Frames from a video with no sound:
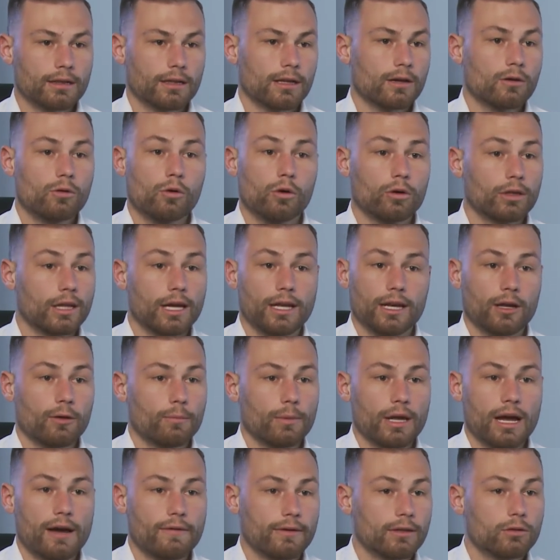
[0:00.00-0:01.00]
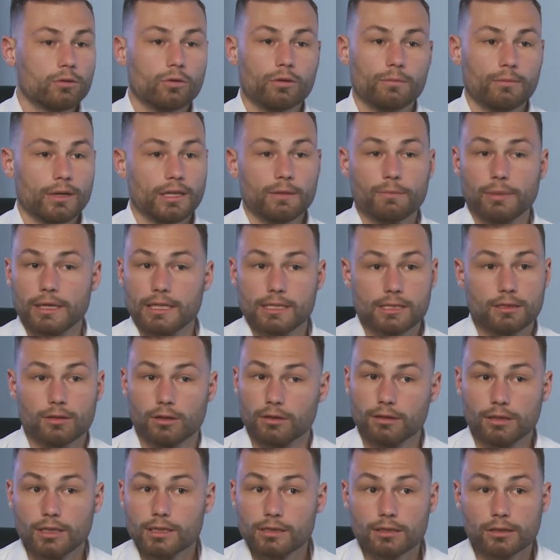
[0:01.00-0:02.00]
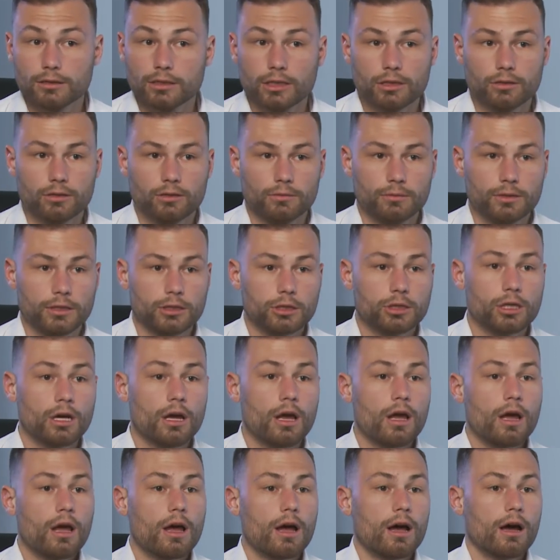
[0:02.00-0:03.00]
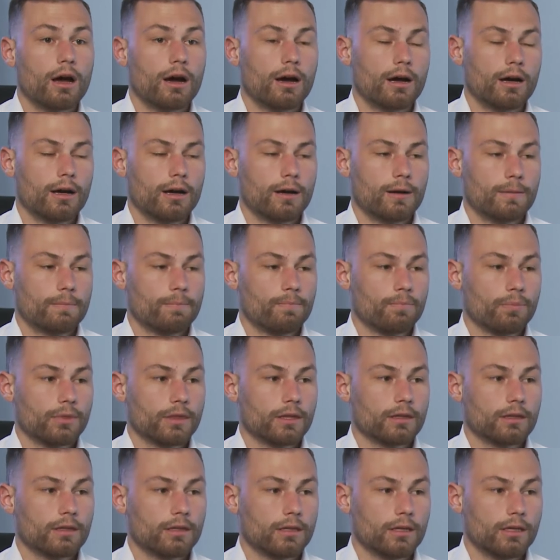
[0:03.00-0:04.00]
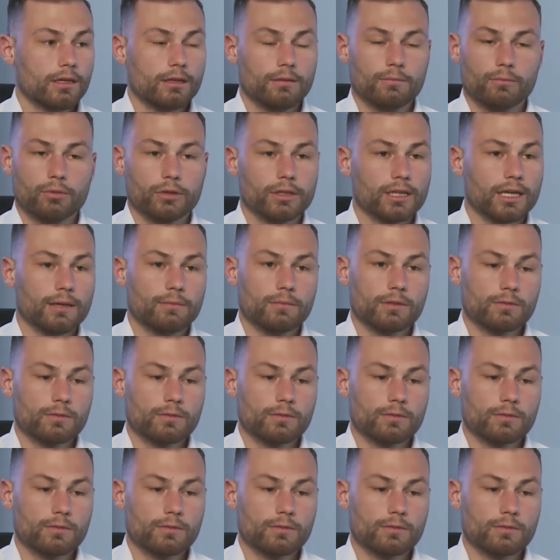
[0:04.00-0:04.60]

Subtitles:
We wanted to see which worked best for attracting followers to our social media profiles.